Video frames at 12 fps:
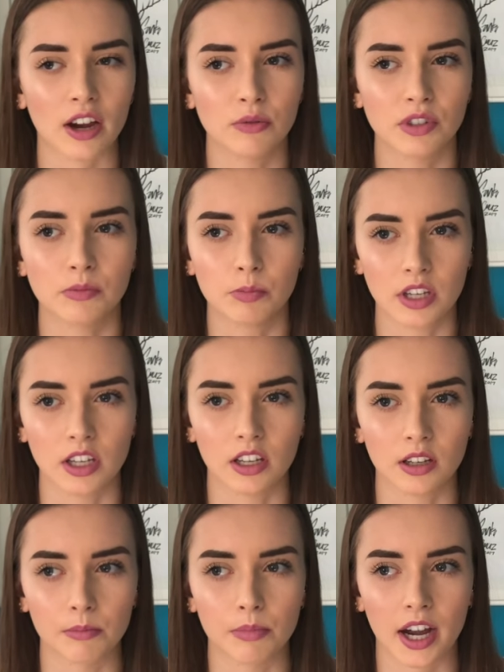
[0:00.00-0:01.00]
I was
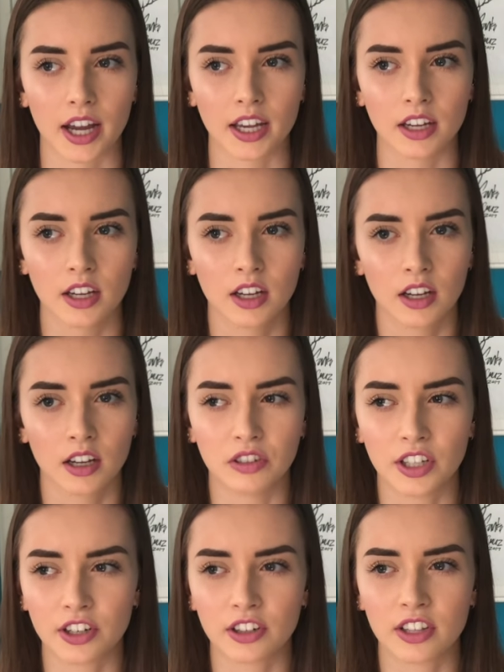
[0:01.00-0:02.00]
being by
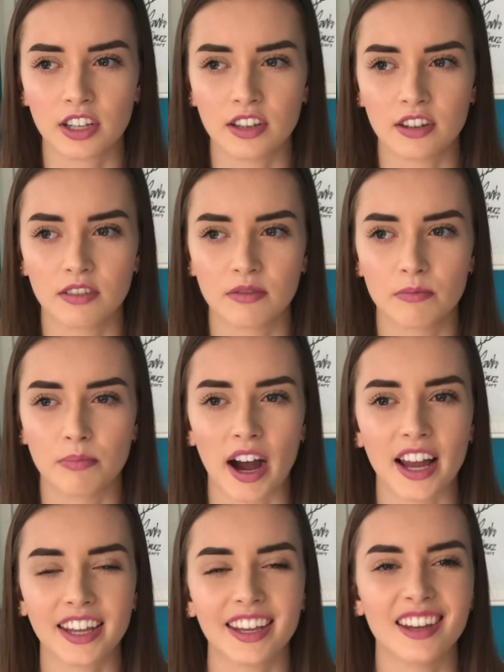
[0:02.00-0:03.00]
literally
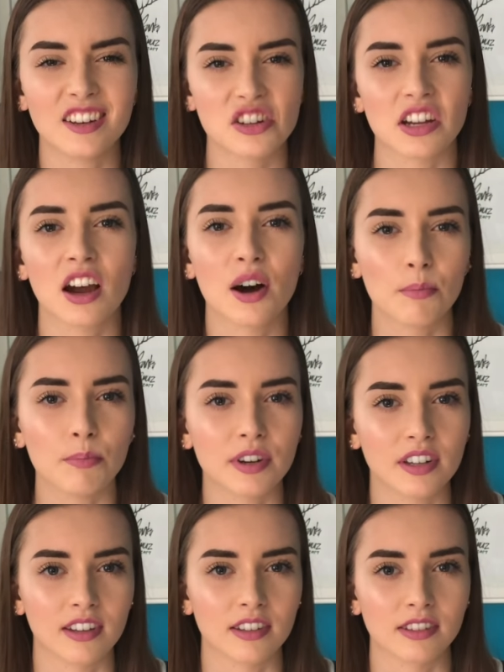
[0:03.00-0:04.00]
buying into
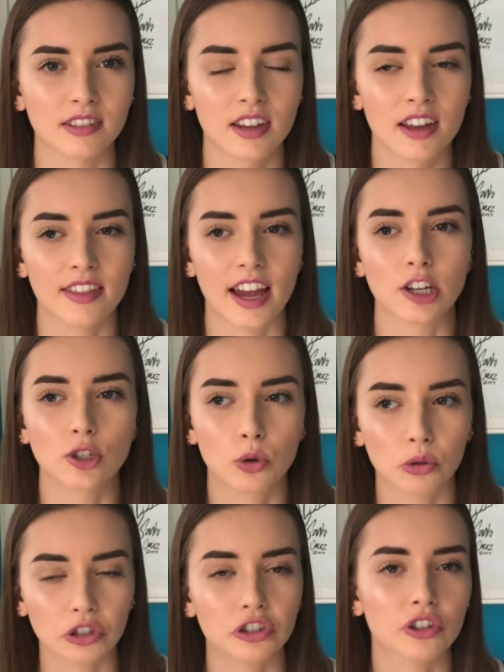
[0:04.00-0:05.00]
companies that
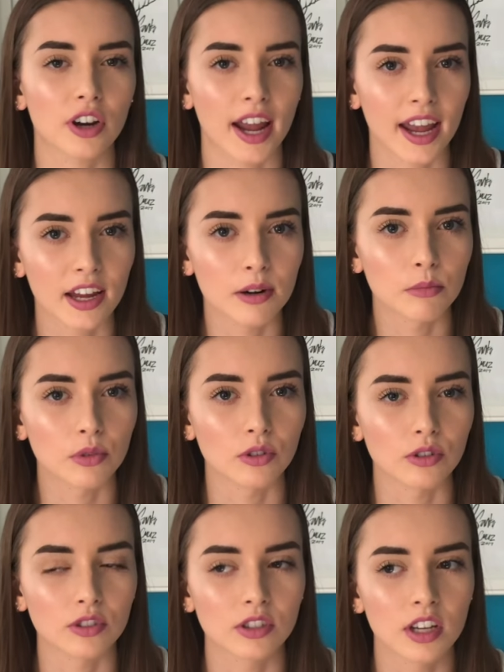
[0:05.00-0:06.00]
torture
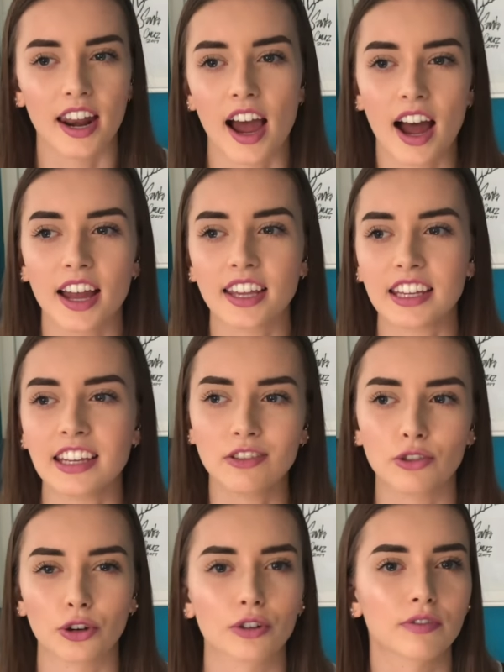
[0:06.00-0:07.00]
animals and I
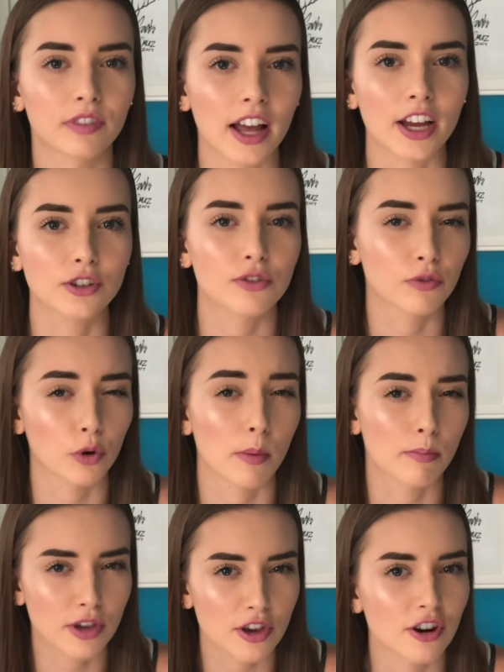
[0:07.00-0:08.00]
eat their flesh
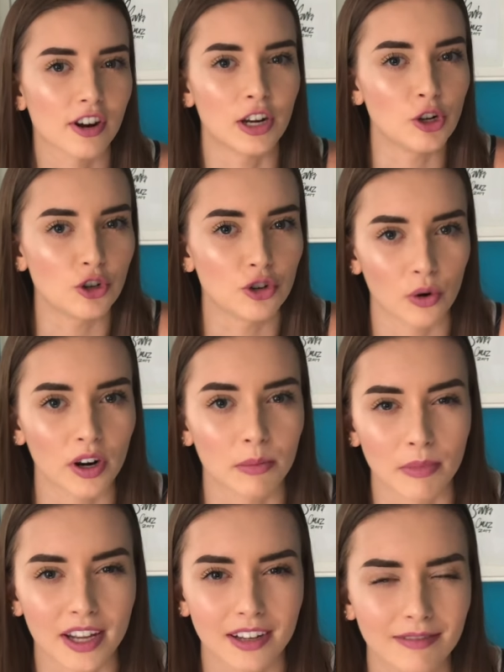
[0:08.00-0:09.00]
for pure
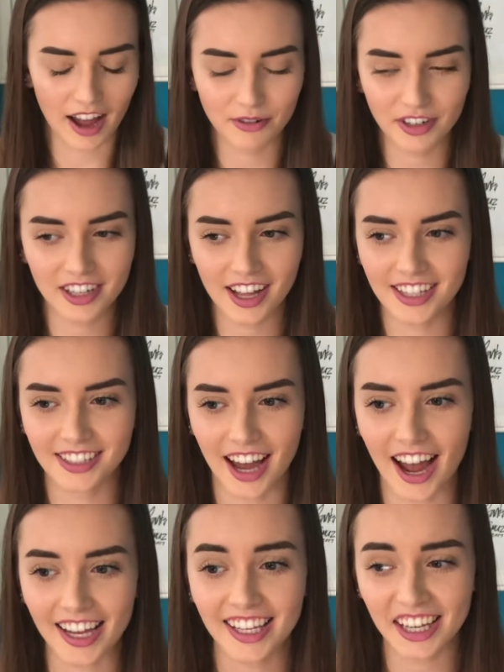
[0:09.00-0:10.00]
enjoyment. I realized
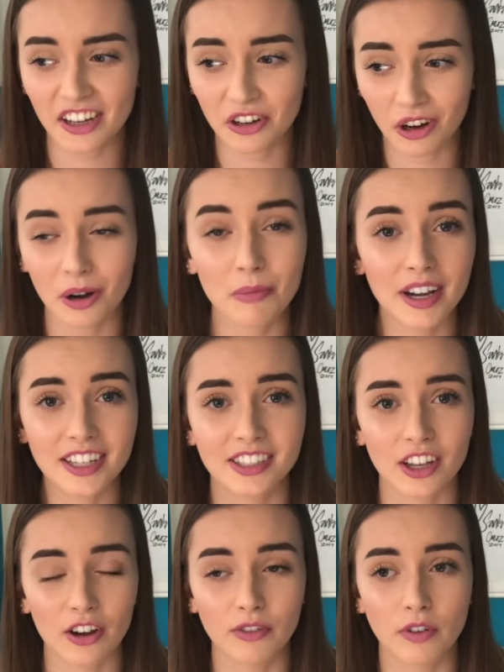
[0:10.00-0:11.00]
that I can't call
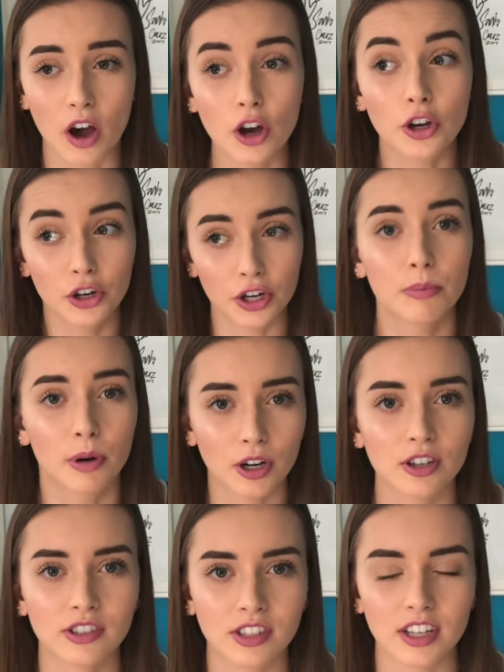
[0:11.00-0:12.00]
myself a good
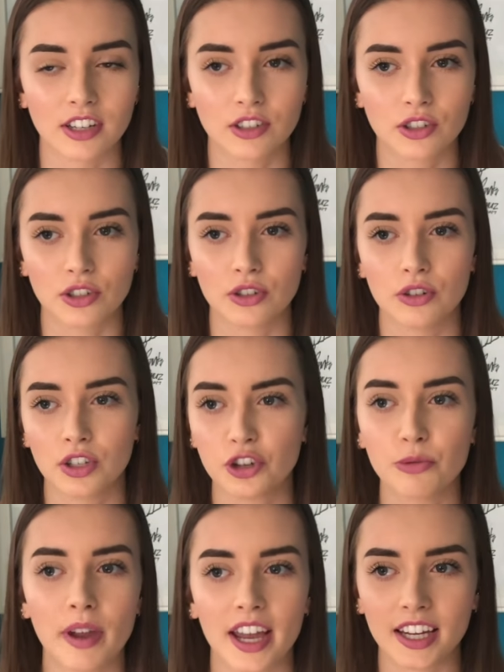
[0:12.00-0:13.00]
person to
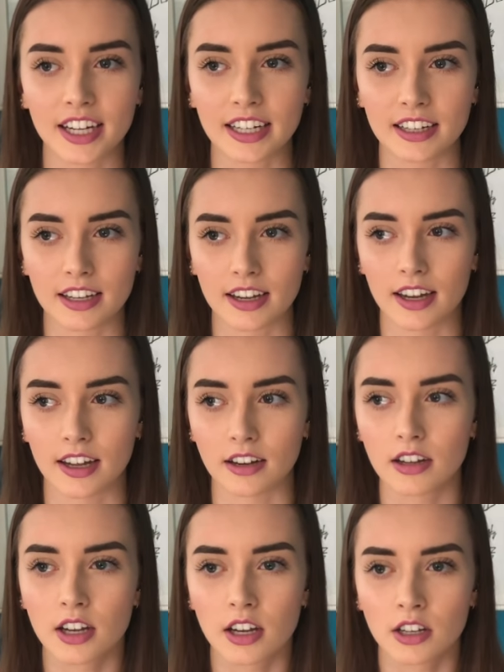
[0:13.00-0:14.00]
humanity and